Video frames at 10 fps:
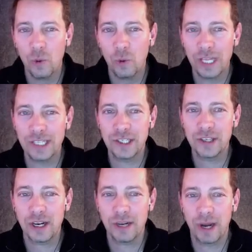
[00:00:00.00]
let's
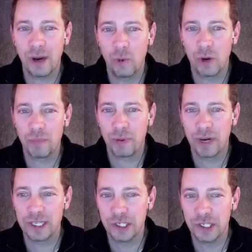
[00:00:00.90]
talk about
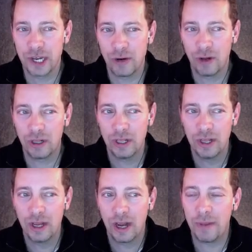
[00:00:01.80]
WordPress in general,
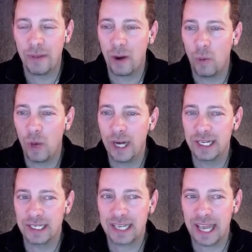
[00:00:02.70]
about what it
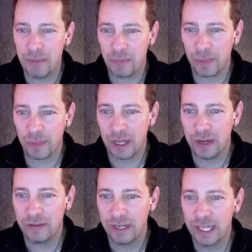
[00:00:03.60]
is capable
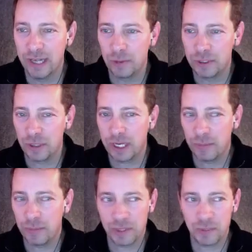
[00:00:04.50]
of, and then we'll do a
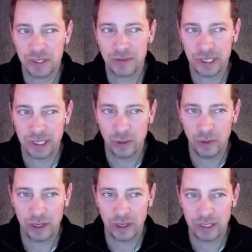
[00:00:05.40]
couple specifics here
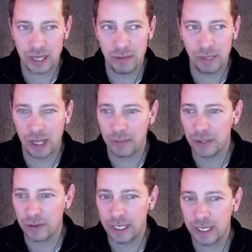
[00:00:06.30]
with our time
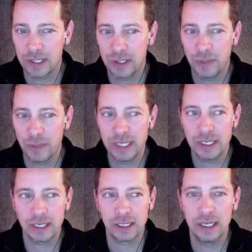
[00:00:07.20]
allotment, okay? So
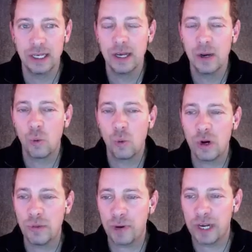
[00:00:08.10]
basically,
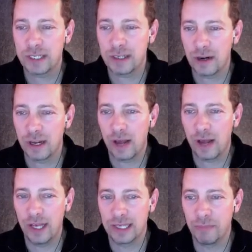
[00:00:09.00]
WordPress started
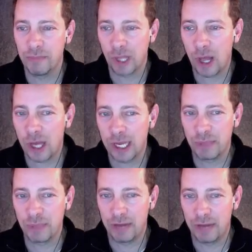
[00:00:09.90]
out as a blogging
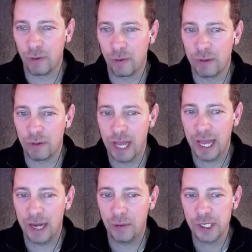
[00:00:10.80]
platform,
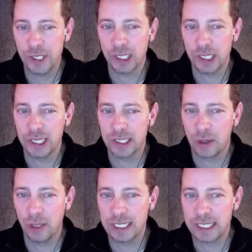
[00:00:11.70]
and originally its
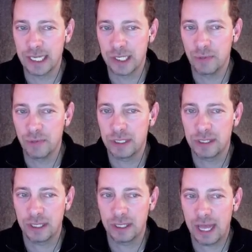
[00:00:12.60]
whole intention was
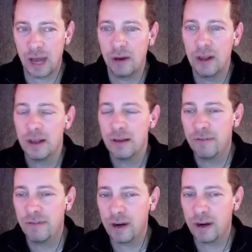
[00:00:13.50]
to allow
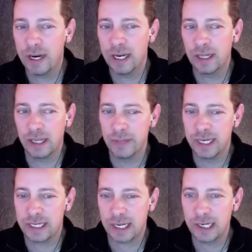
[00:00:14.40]
very
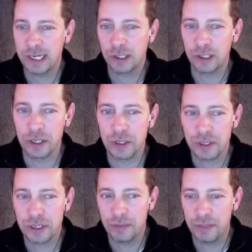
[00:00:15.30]
limited technical
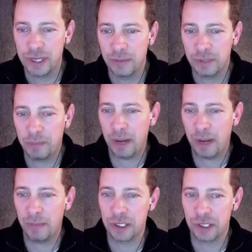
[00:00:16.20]
users to be able to
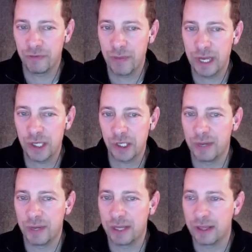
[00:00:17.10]
publish information
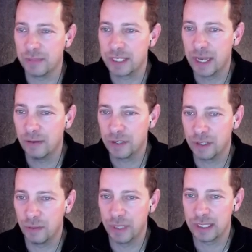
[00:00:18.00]
about themselves,
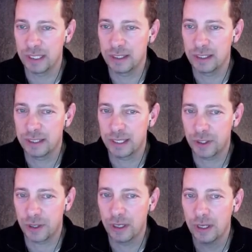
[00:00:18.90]
their business,
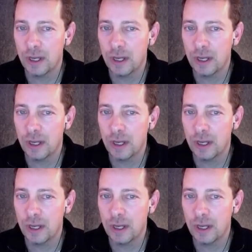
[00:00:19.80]
etc.